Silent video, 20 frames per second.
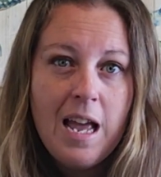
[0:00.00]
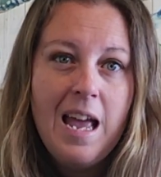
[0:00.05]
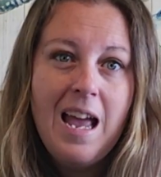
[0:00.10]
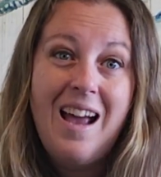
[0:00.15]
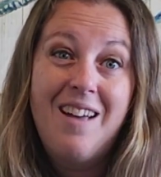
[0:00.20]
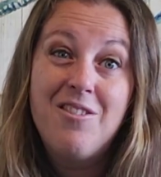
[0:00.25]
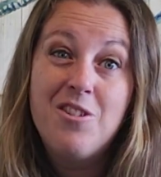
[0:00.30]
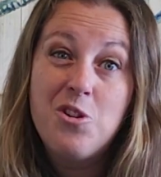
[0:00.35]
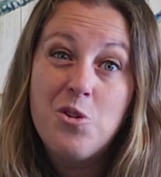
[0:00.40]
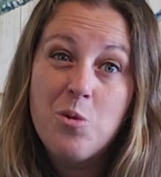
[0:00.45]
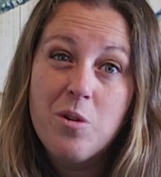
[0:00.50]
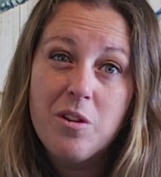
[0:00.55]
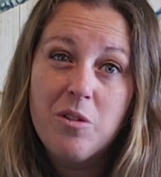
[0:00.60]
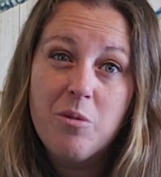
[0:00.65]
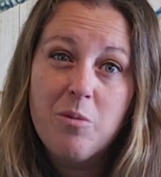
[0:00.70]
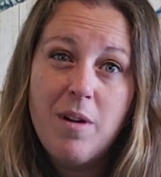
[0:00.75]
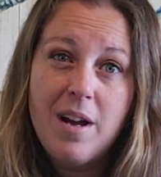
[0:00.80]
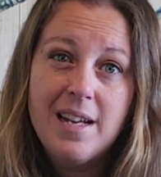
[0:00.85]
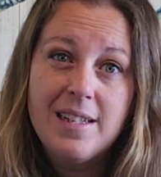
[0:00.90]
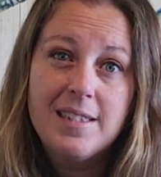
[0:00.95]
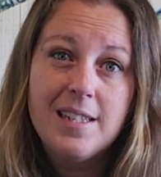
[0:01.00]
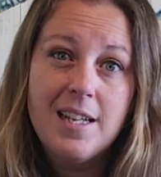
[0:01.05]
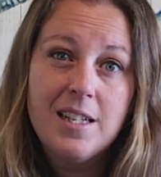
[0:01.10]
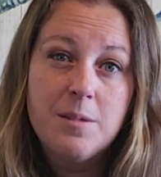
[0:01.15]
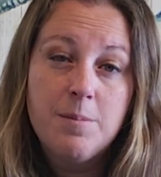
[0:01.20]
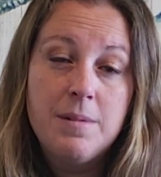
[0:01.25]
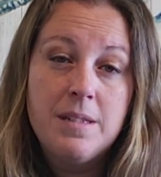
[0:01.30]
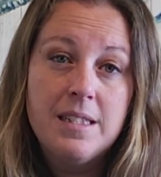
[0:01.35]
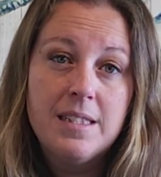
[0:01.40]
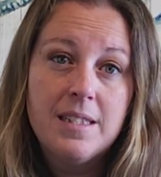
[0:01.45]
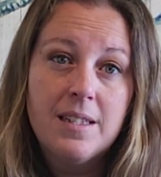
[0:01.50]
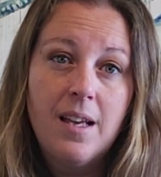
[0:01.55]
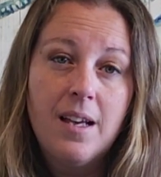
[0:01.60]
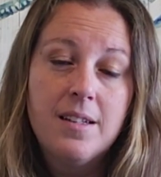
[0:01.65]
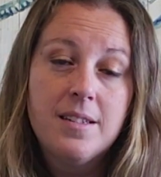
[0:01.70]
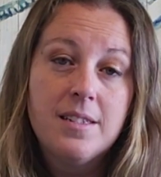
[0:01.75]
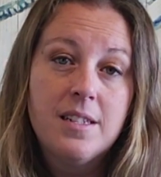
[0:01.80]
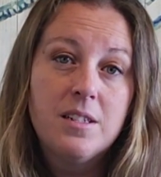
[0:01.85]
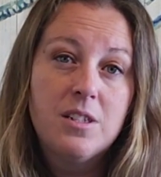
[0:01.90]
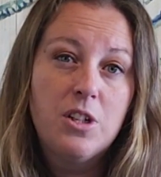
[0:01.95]
and the Northwest has been
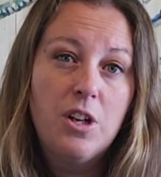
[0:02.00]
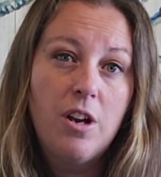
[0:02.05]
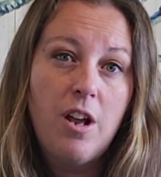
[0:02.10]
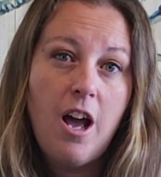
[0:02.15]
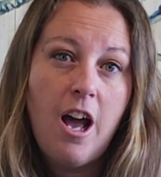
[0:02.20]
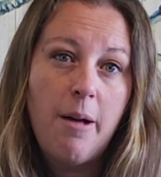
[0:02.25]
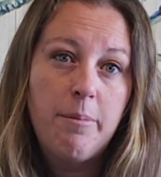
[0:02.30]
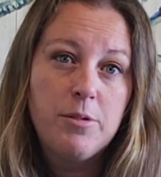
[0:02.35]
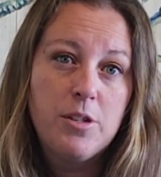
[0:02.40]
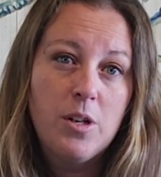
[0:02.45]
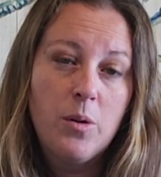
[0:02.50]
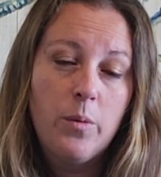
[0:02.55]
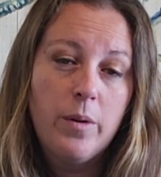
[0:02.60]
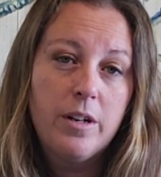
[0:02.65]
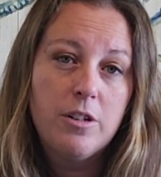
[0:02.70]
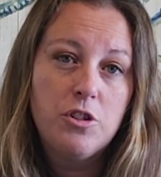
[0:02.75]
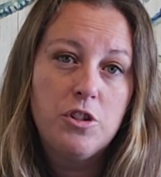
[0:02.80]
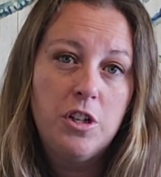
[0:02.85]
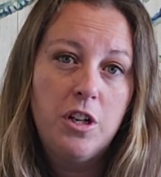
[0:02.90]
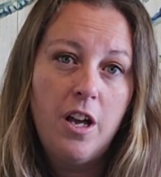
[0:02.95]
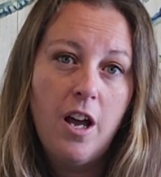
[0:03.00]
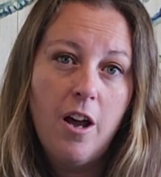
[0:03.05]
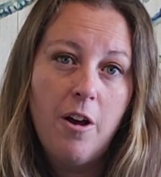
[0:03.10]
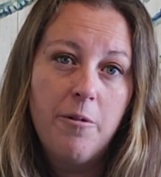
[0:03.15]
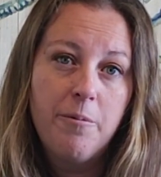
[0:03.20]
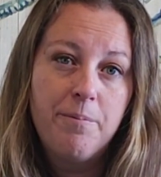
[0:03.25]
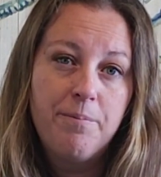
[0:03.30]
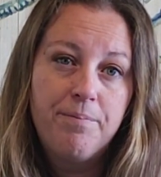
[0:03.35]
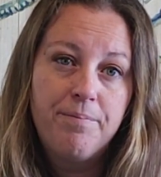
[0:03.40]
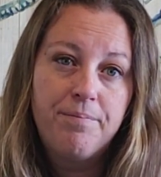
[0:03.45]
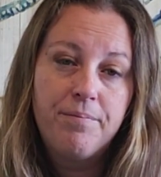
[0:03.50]
discussed as a good option where it should go.